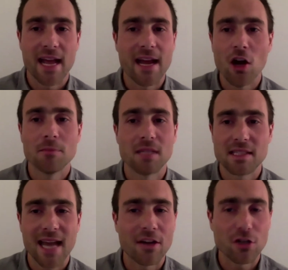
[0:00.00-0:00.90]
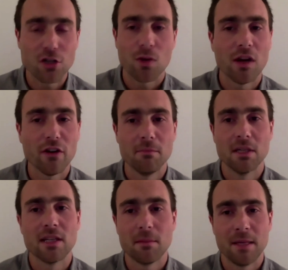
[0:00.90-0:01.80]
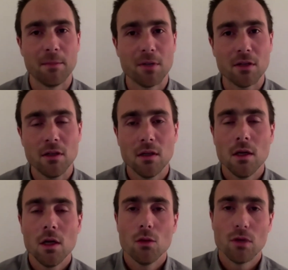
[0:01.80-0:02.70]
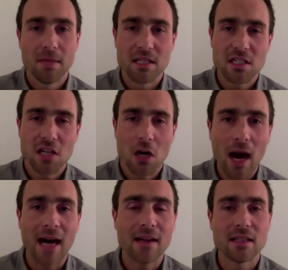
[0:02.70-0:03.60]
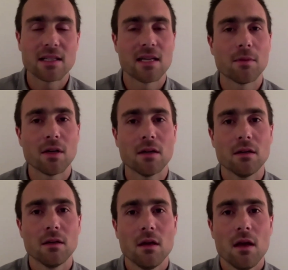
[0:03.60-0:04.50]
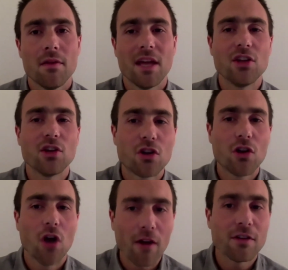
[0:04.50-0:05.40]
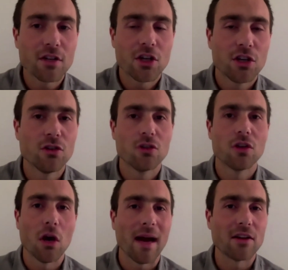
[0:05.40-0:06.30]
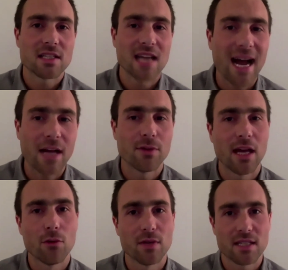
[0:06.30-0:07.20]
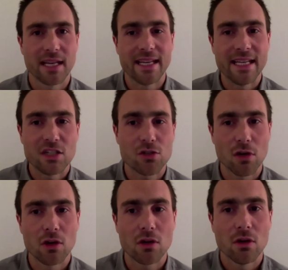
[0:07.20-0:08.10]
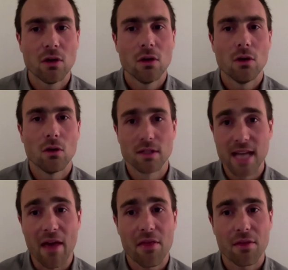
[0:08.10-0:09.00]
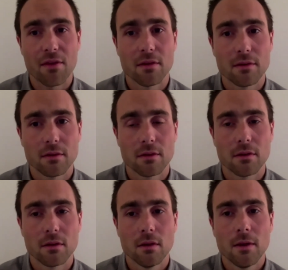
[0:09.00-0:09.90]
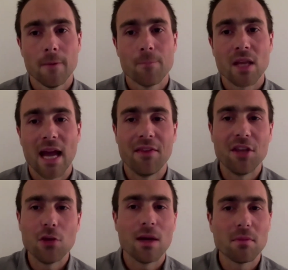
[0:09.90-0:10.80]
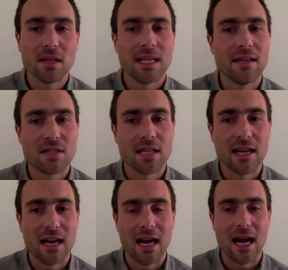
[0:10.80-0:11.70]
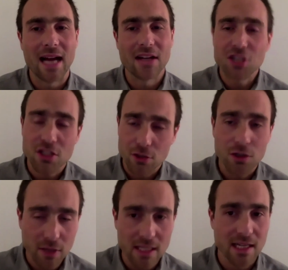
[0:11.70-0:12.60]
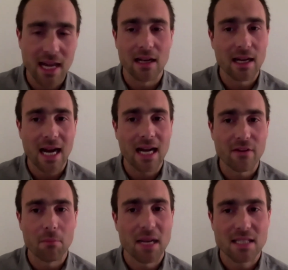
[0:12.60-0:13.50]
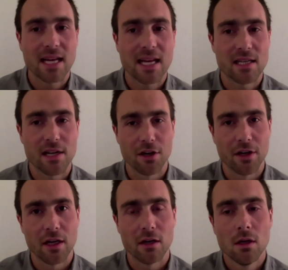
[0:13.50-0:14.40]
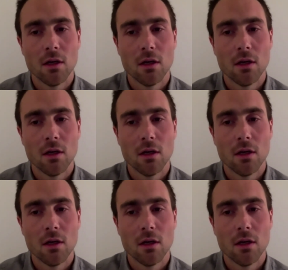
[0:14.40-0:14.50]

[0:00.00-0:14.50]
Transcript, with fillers: home to ten or twelve million people would be so hot in summer that you often couldn't go outside without risking heat stroke or death. And the U N believes that at just two degrees, again, at kind of a best case scenario,